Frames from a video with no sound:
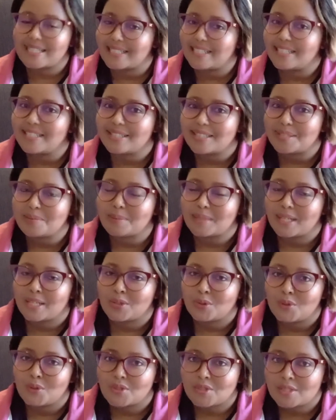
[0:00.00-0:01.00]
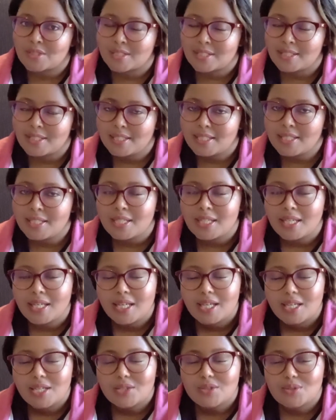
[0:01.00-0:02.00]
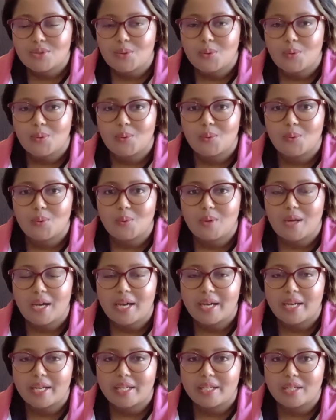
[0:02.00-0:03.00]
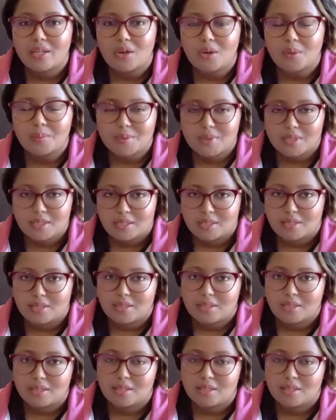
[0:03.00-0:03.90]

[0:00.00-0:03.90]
need them that urgently, so I opted